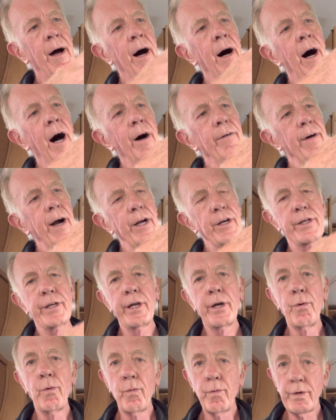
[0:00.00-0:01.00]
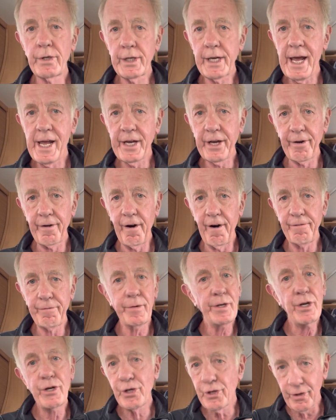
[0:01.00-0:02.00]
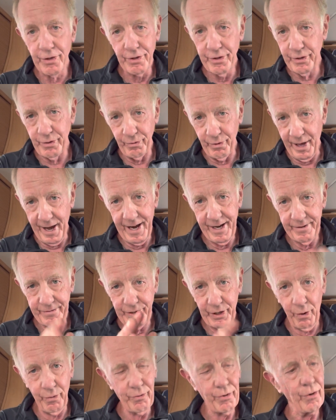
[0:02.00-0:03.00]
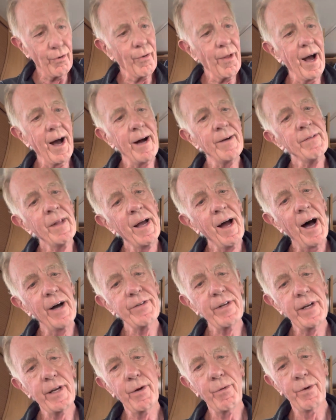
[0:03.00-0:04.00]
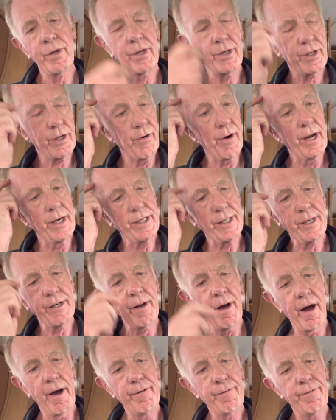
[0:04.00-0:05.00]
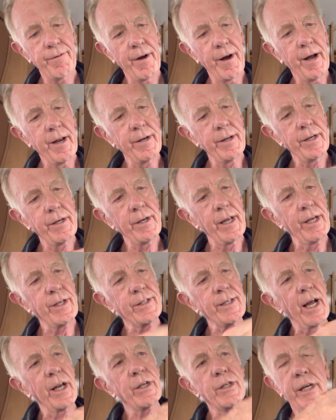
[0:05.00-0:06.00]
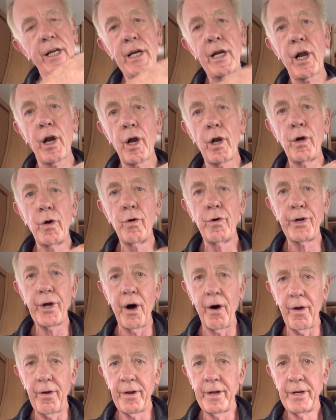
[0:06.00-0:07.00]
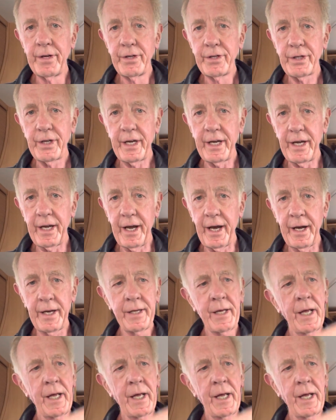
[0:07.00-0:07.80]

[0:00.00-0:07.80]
I've actually taken off, but you shouldn't do that. Don't do that. I did it with a serrated knife, and it's actually glued on to here.